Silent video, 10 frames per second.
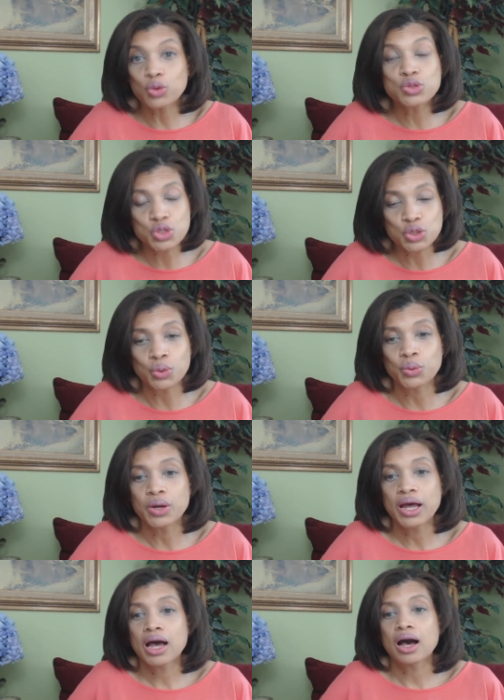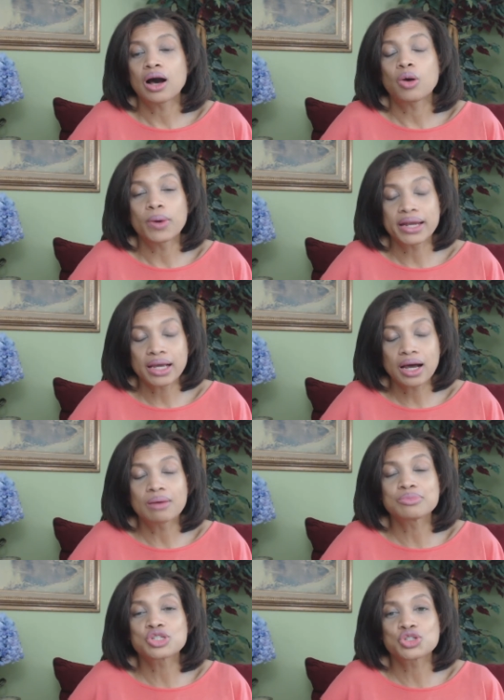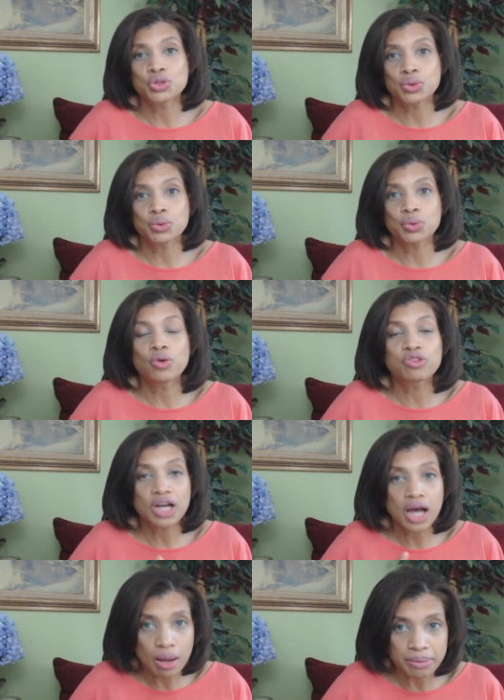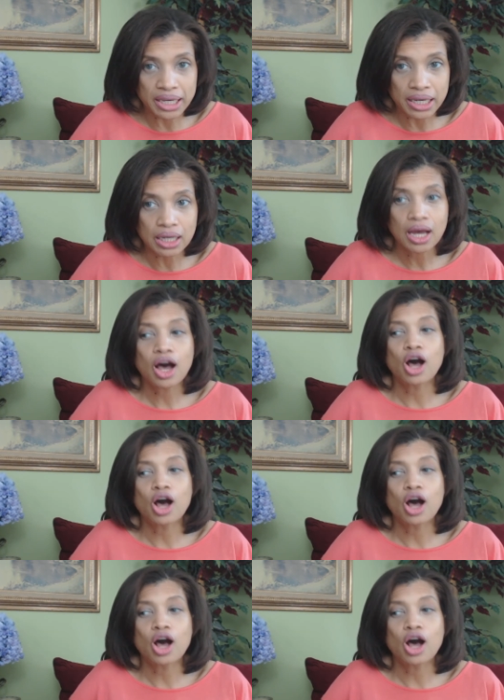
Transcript: go-to uh, when it comes to overcoming